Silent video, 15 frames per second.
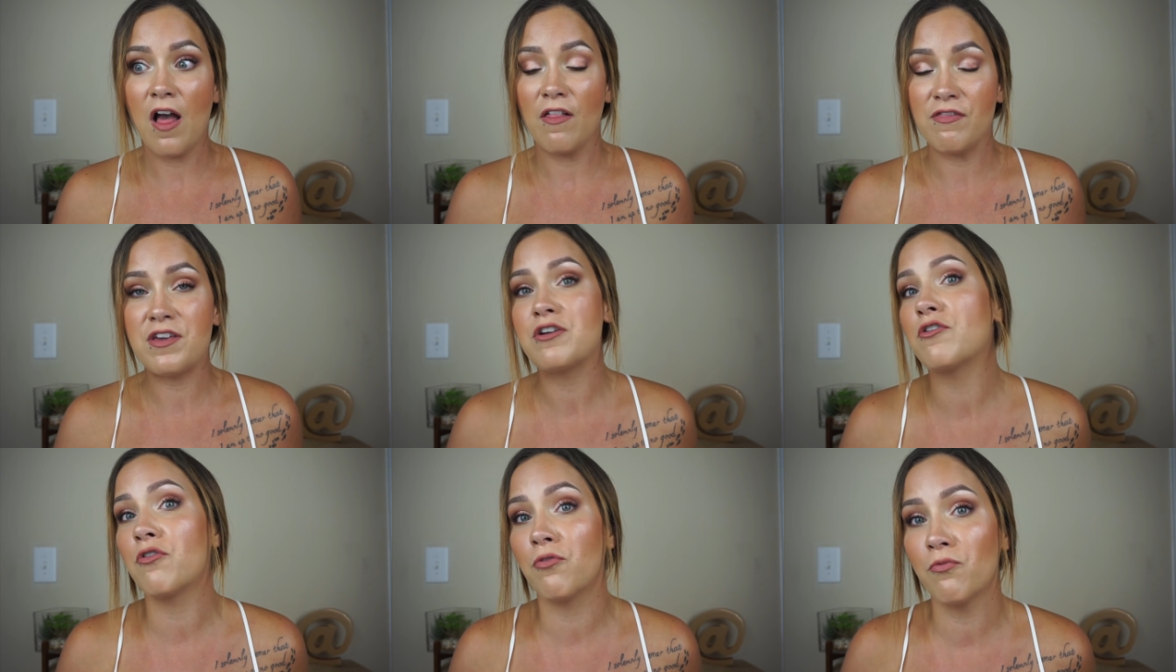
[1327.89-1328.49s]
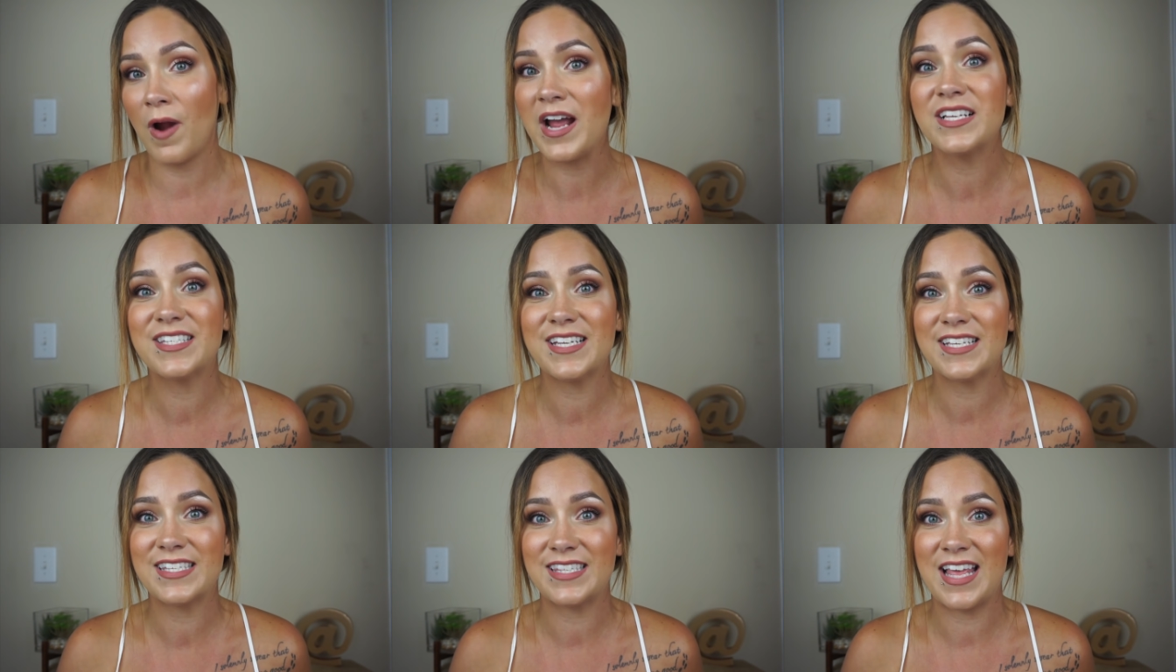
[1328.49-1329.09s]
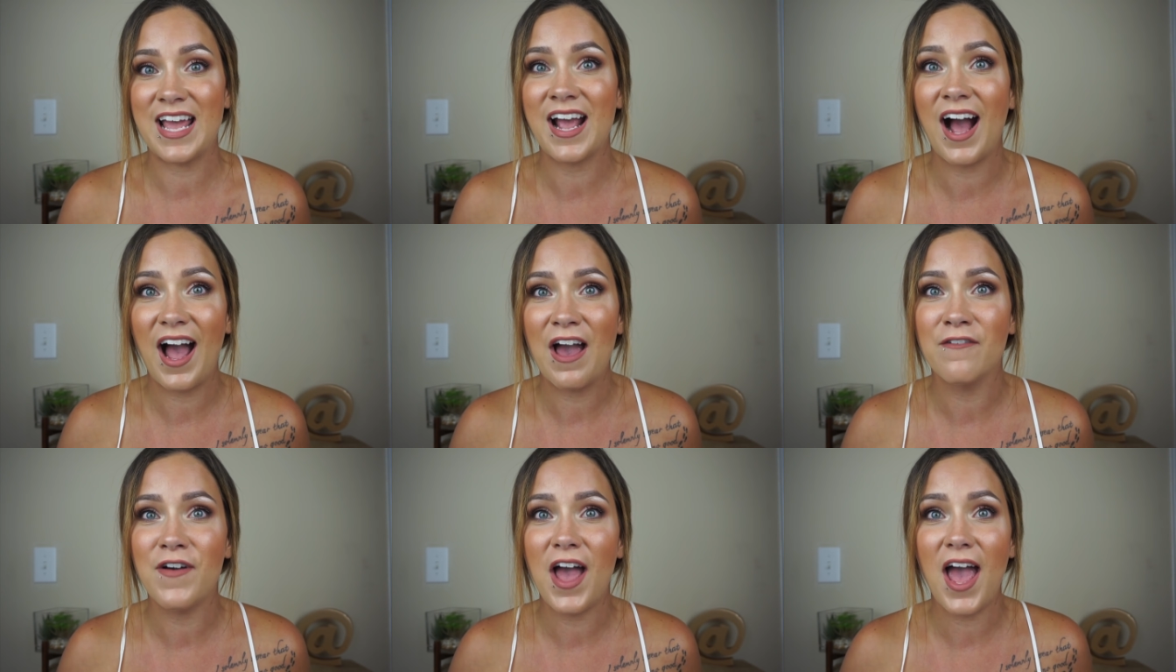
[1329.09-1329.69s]
the craziest thing I
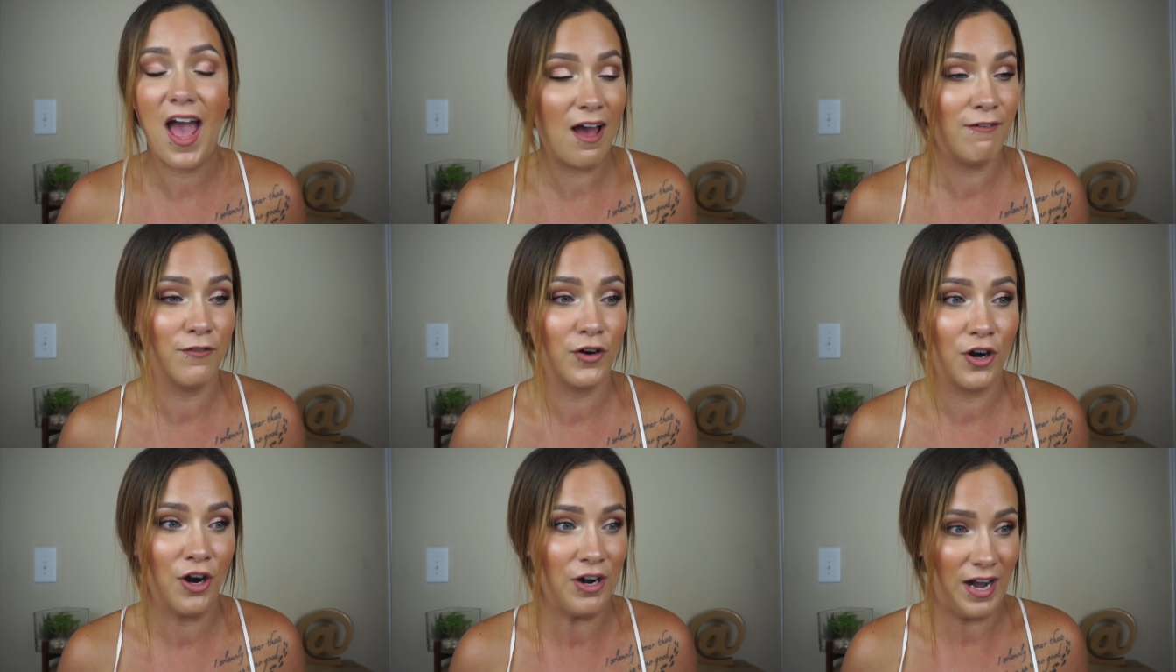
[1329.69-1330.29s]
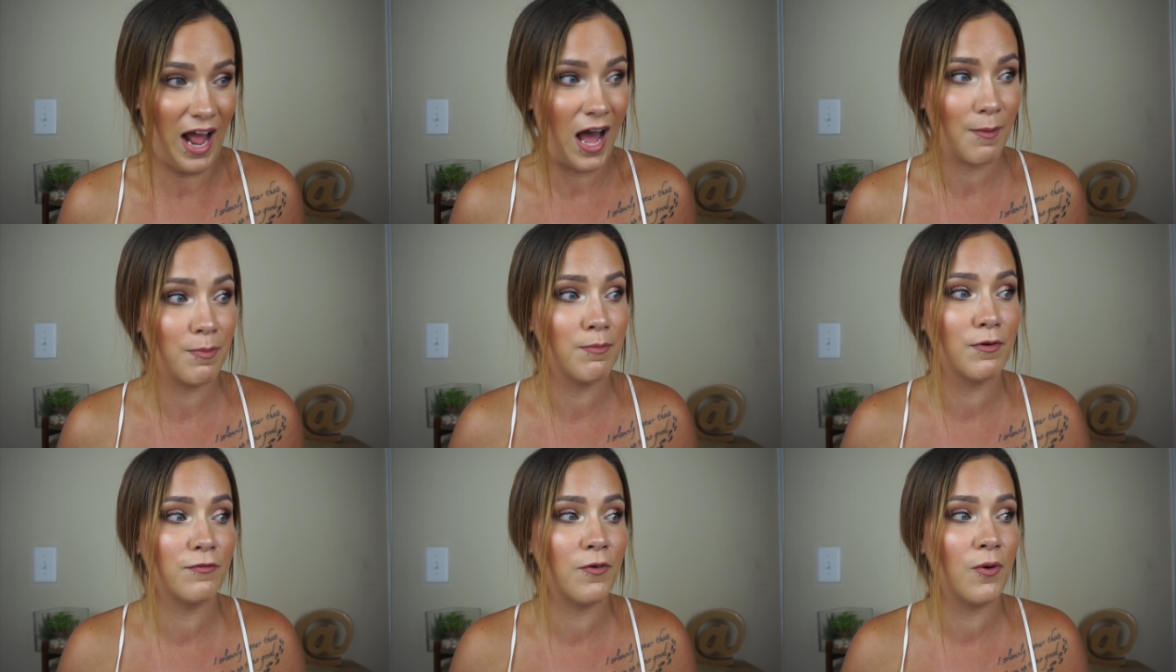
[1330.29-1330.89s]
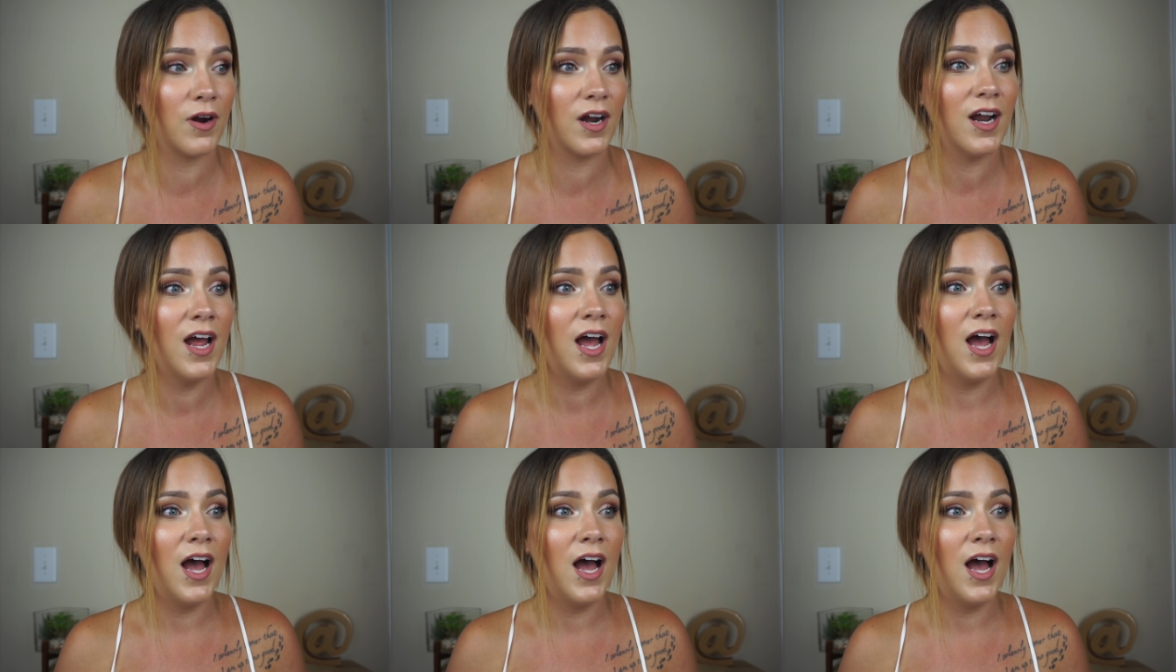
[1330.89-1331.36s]
have ever heard happen before,